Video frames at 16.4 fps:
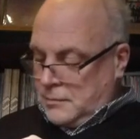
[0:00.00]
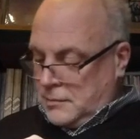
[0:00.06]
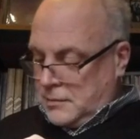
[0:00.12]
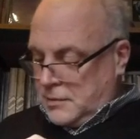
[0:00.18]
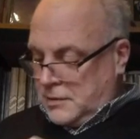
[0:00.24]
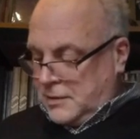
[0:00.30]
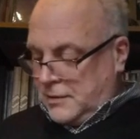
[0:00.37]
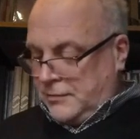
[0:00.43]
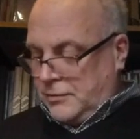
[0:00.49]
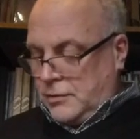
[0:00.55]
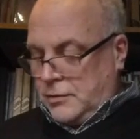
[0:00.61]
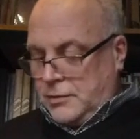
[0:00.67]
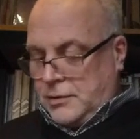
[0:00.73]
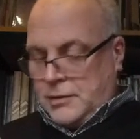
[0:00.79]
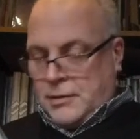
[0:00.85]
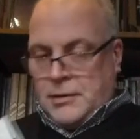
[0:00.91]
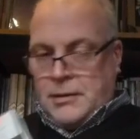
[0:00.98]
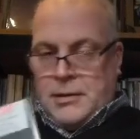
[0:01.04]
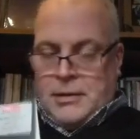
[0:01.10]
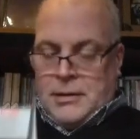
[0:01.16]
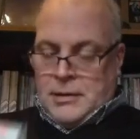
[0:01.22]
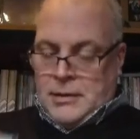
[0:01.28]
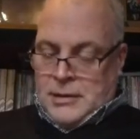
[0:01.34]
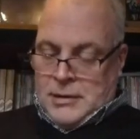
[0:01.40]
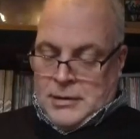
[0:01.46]
Let's have a look.
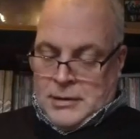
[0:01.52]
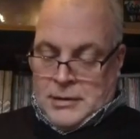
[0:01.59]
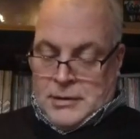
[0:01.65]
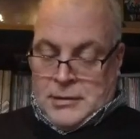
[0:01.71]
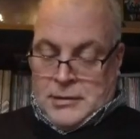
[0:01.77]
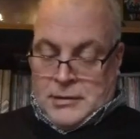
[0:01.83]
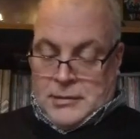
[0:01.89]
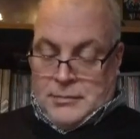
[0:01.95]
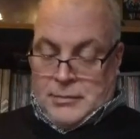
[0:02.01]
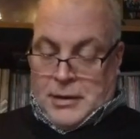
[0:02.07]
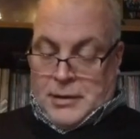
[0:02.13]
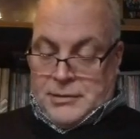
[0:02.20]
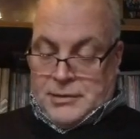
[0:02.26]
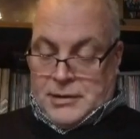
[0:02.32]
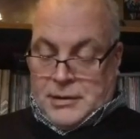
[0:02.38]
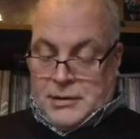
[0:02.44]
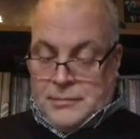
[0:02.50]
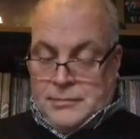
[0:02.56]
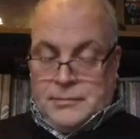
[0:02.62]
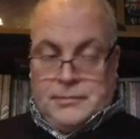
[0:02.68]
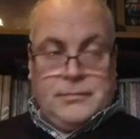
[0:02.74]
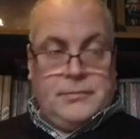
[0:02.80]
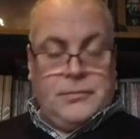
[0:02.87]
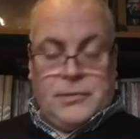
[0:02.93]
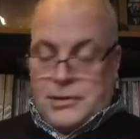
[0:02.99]
Poster.
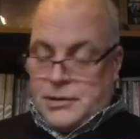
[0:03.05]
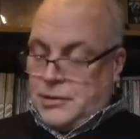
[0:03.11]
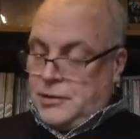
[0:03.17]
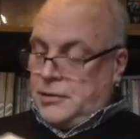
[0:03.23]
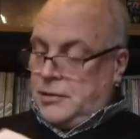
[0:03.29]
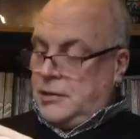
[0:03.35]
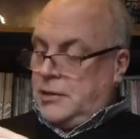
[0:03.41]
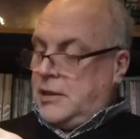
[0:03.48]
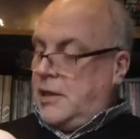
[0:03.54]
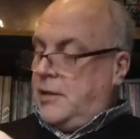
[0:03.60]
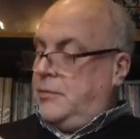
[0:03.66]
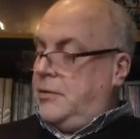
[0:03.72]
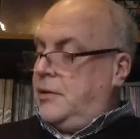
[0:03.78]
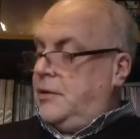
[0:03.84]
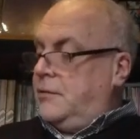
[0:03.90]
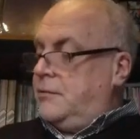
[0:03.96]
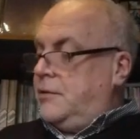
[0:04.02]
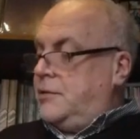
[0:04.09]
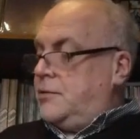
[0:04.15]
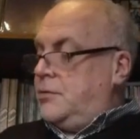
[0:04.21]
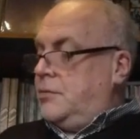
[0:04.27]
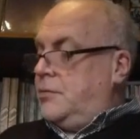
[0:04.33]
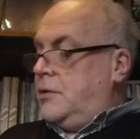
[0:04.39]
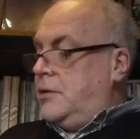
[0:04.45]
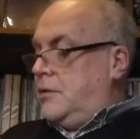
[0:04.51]
Which came with the
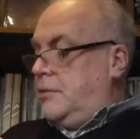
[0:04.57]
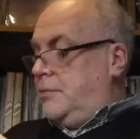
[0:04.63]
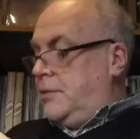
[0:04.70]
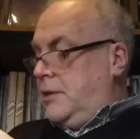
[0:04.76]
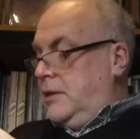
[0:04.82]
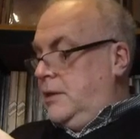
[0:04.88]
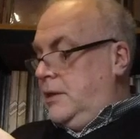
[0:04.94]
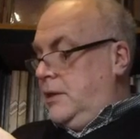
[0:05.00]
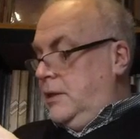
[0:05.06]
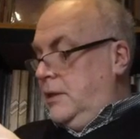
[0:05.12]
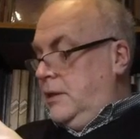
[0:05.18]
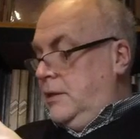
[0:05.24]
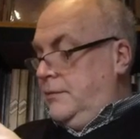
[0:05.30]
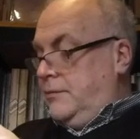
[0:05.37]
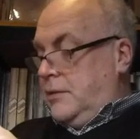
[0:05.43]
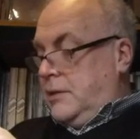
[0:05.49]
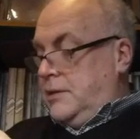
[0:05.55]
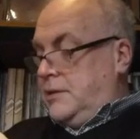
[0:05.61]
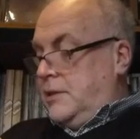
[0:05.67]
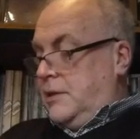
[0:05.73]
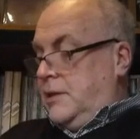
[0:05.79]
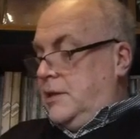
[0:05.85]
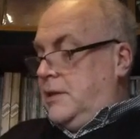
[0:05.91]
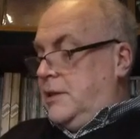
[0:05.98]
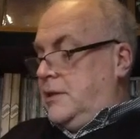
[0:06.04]
original one, I believe. Well, it
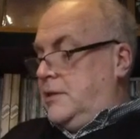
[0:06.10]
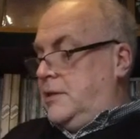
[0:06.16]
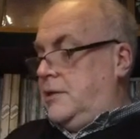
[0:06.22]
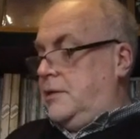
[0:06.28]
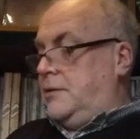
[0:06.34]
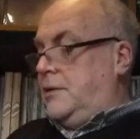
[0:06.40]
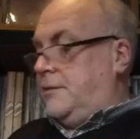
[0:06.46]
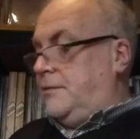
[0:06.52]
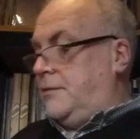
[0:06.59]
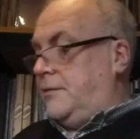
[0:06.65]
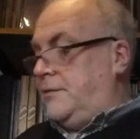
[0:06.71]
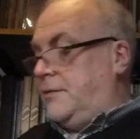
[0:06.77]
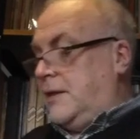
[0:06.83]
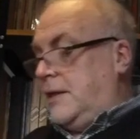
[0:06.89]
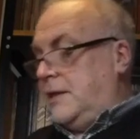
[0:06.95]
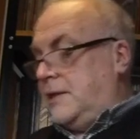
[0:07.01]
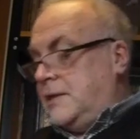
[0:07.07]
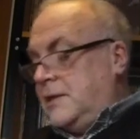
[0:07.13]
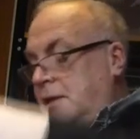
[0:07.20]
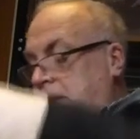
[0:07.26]
certainly did, I know that for a fact.